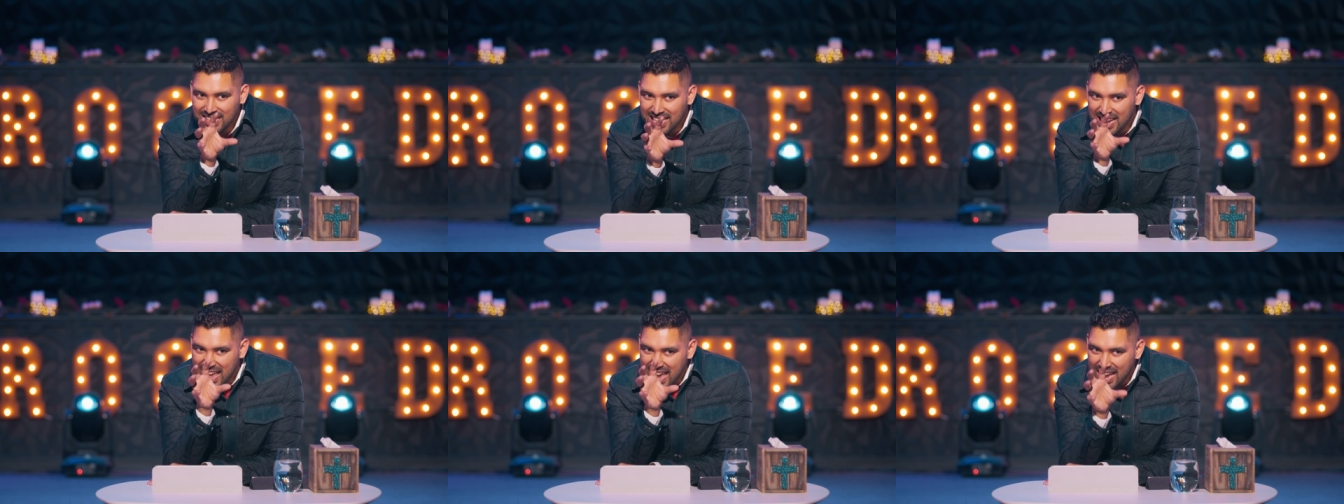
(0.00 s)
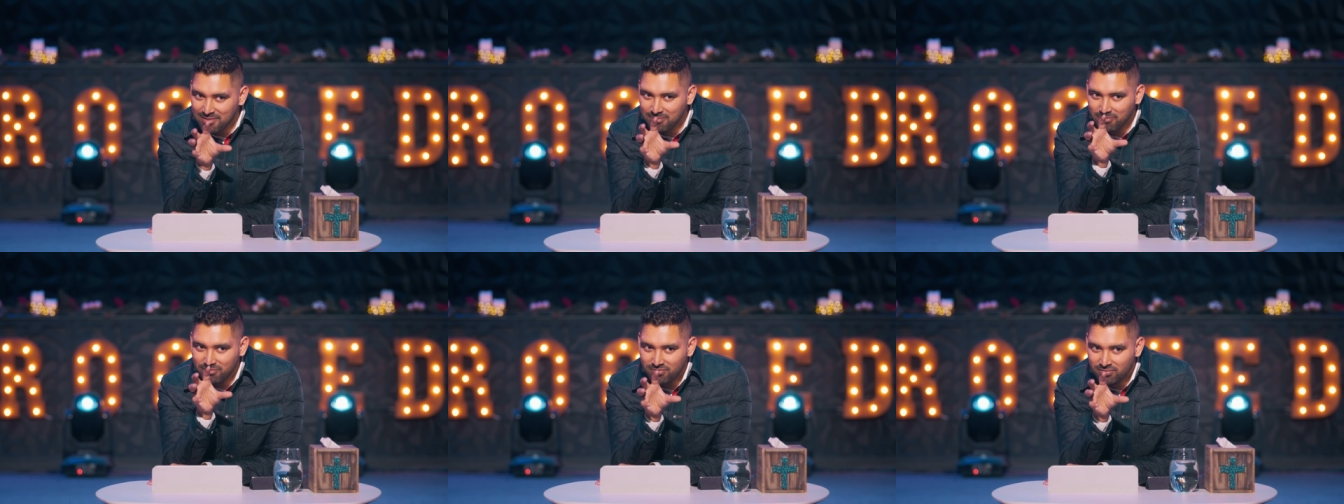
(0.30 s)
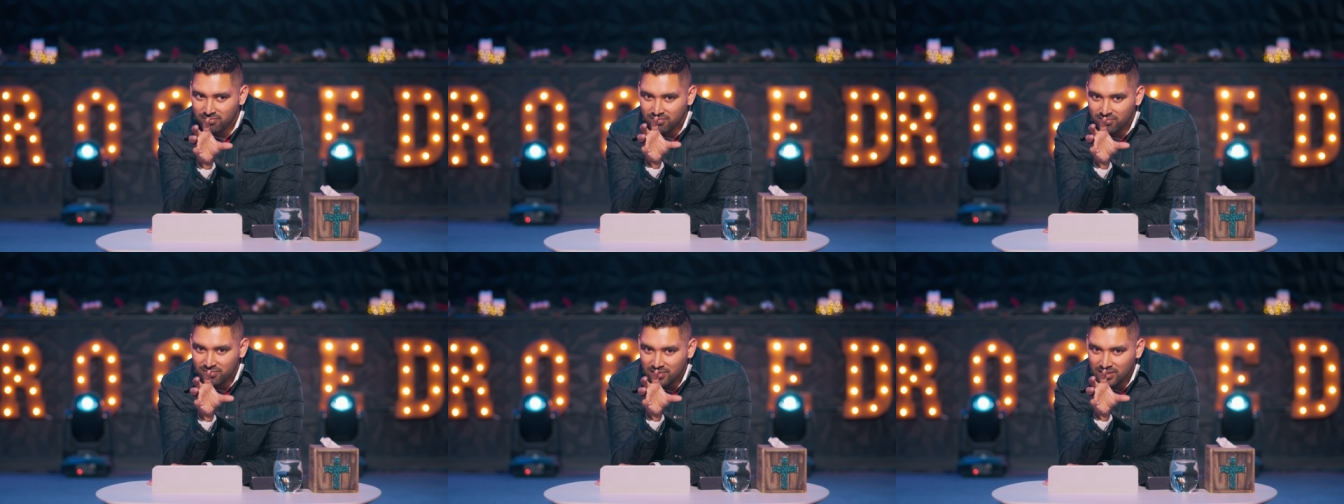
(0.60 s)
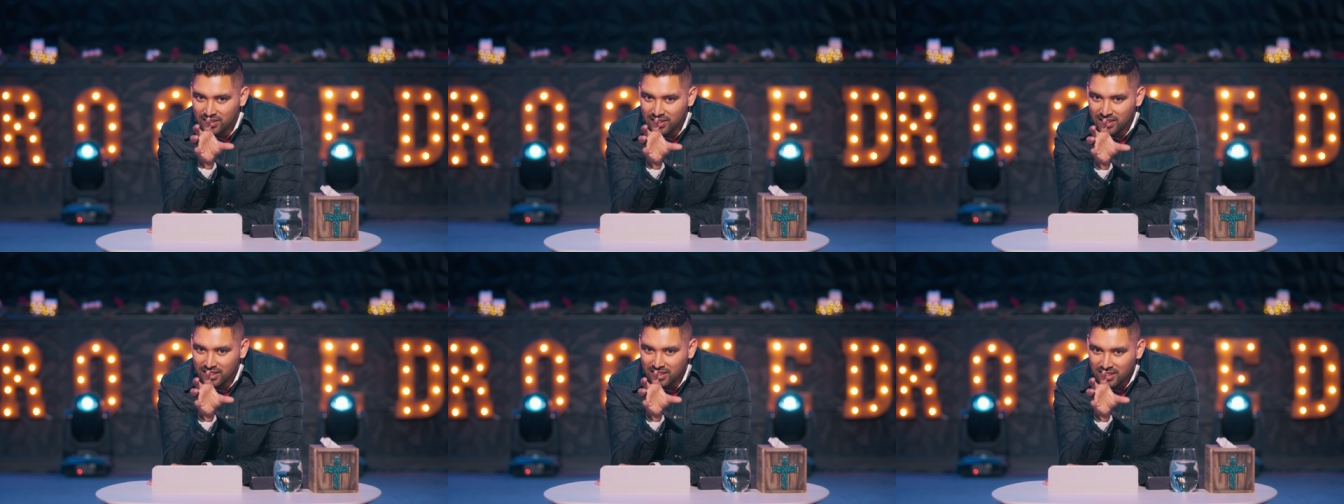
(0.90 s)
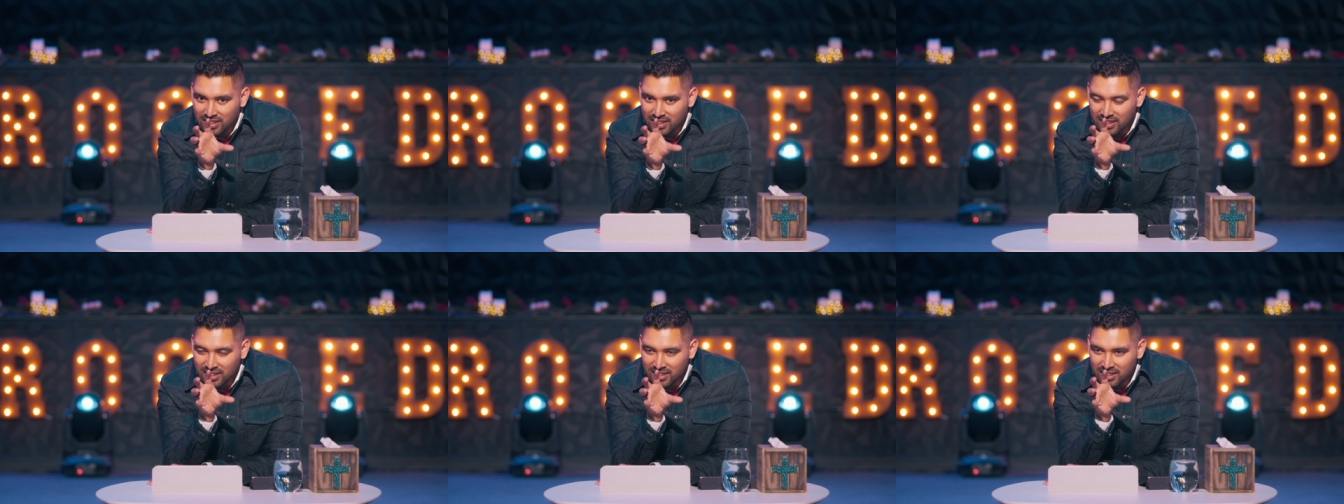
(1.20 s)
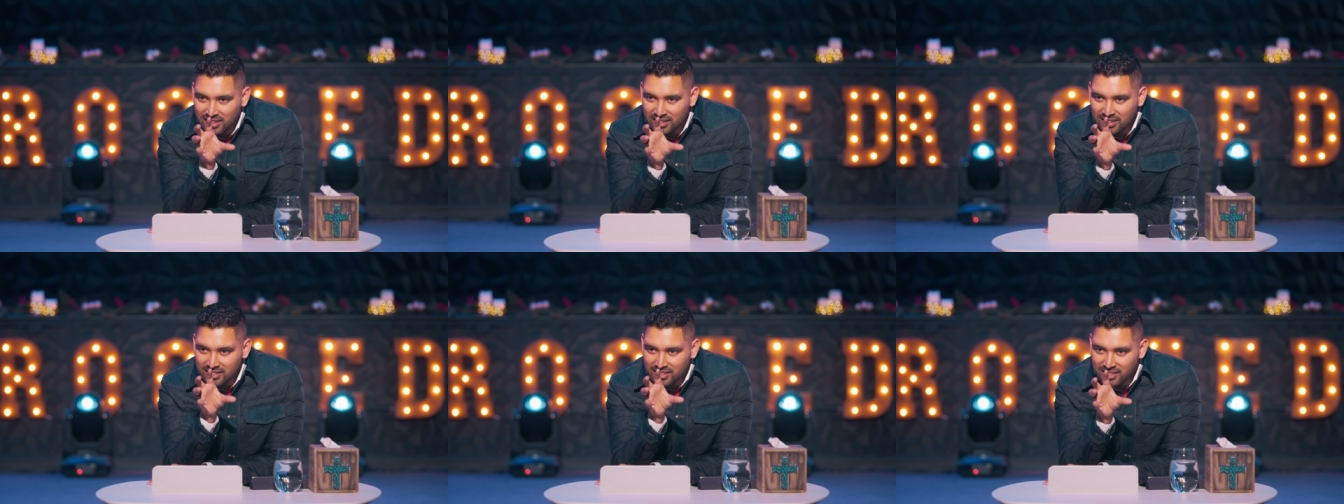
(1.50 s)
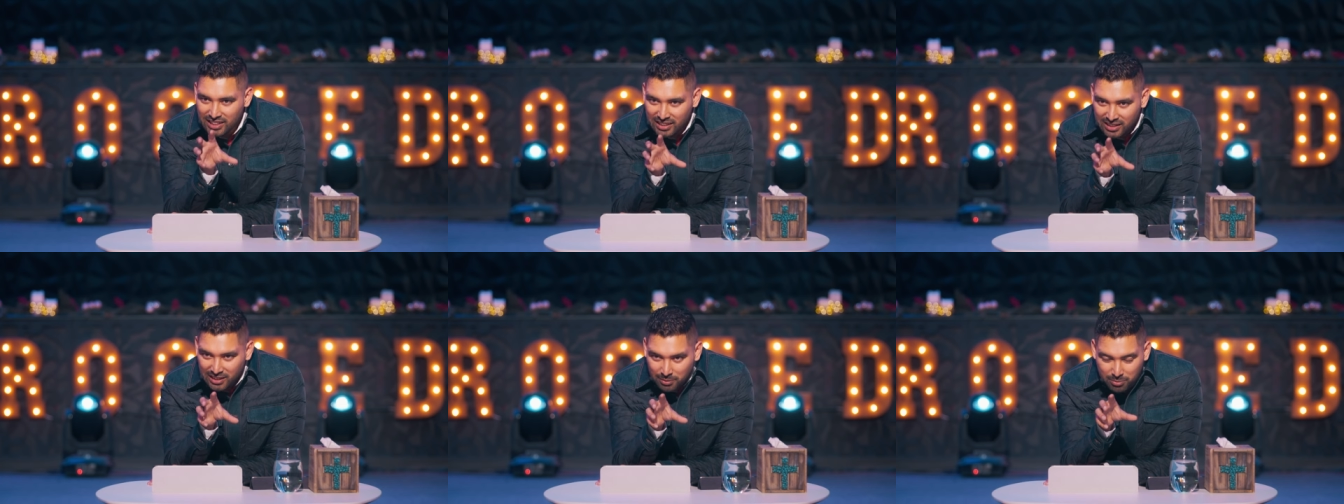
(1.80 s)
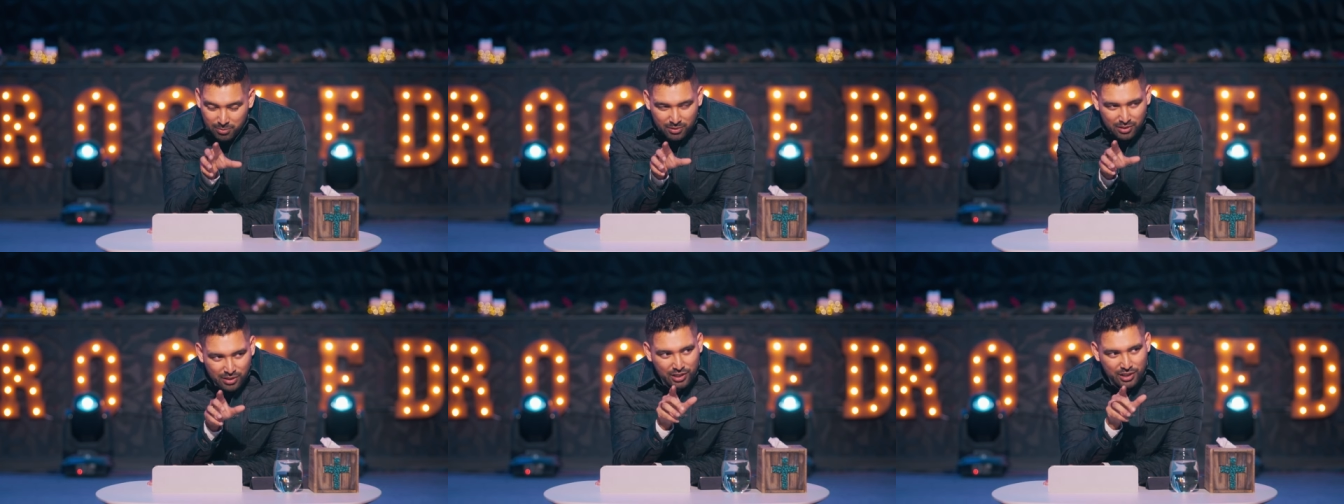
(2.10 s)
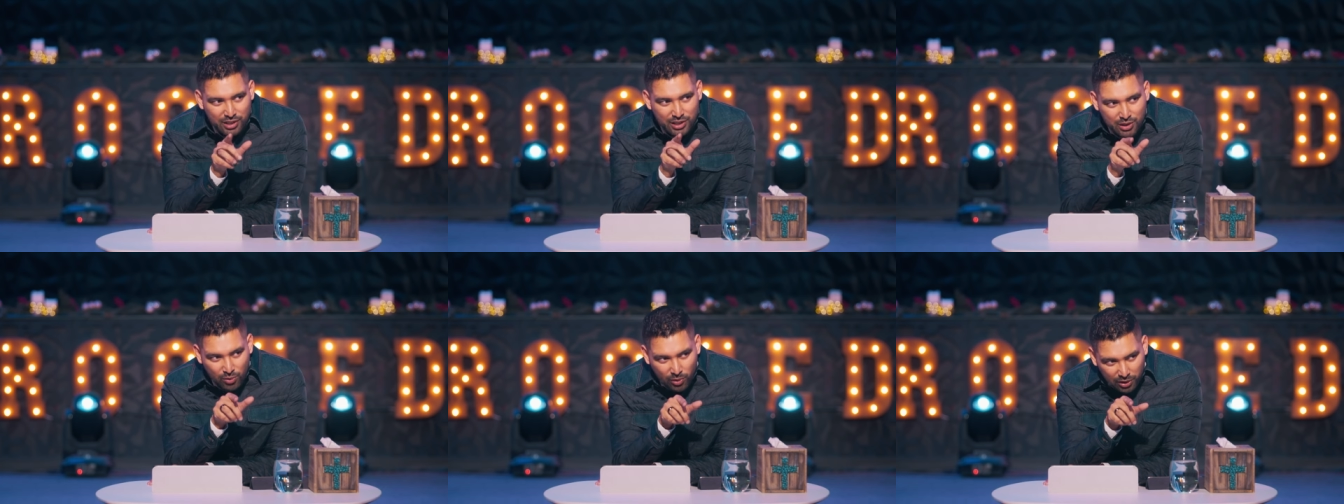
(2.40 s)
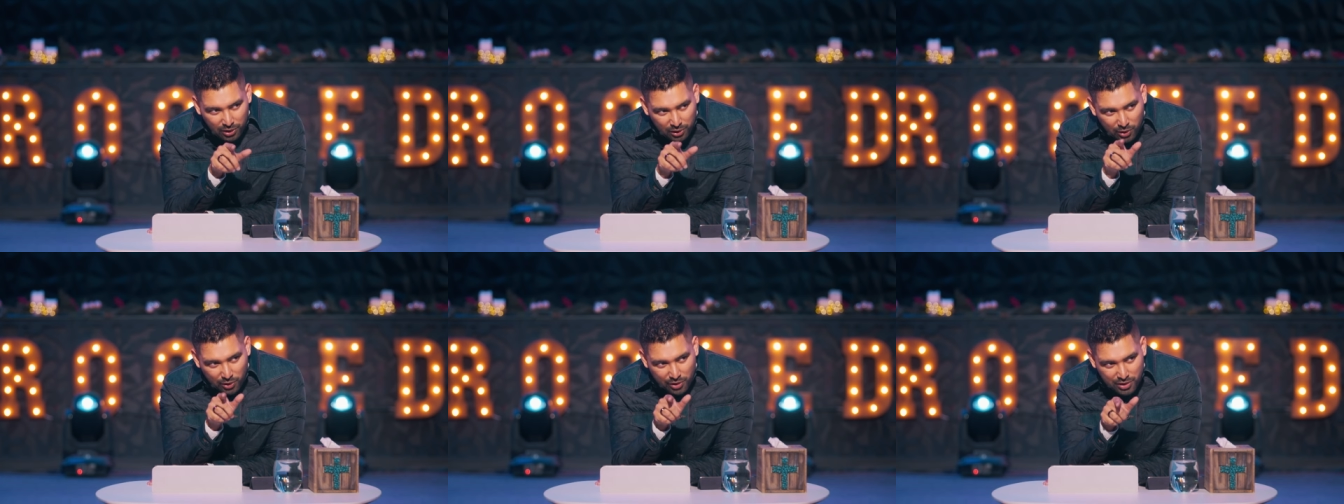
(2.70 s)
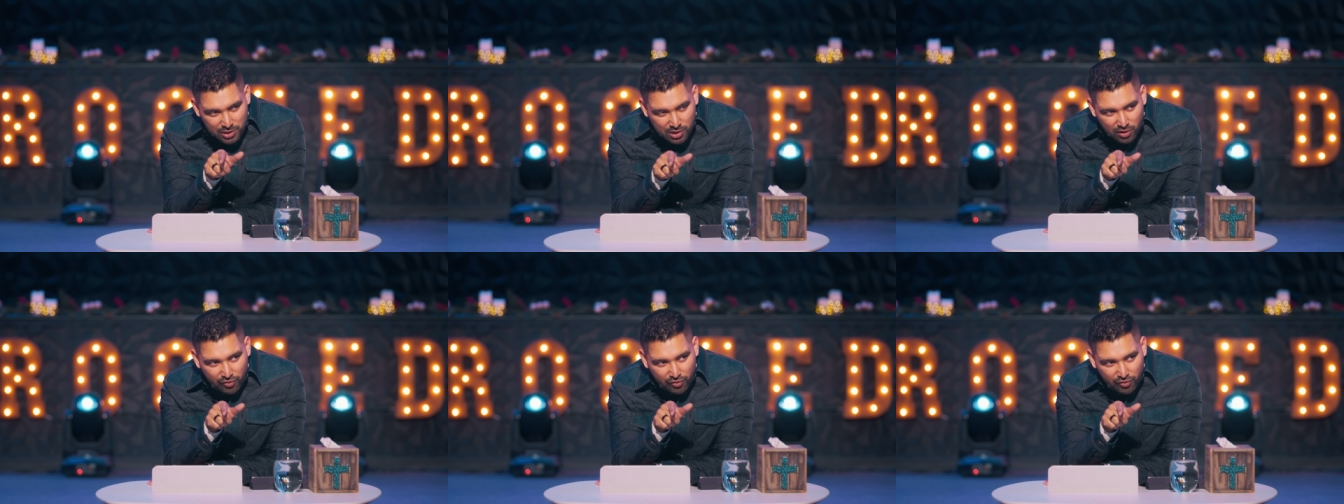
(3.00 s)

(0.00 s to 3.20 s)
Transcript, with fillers: name? Jacob, you want to go into your